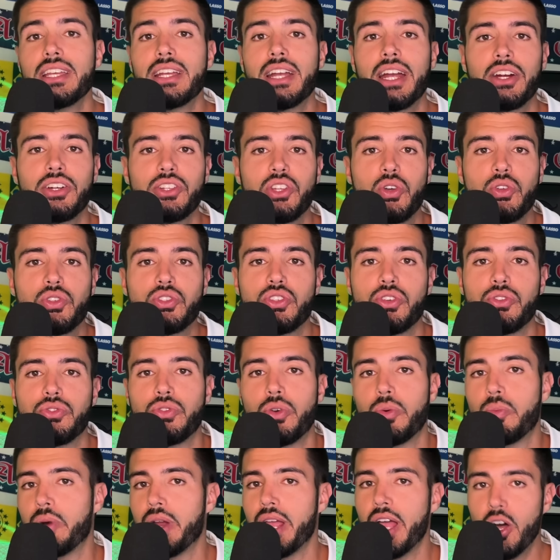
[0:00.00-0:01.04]
Cardoso
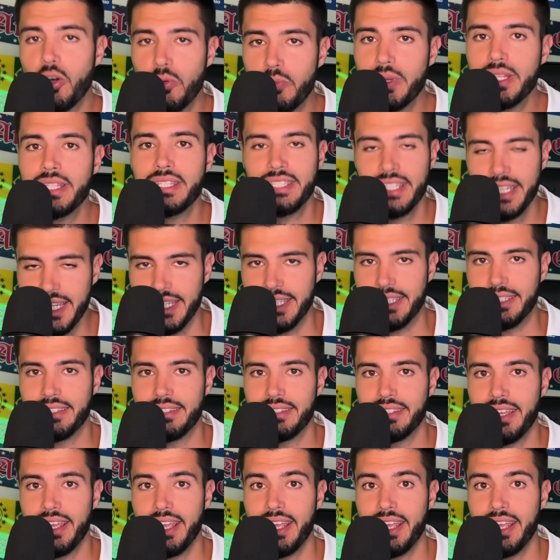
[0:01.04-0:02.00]
from Real Betis,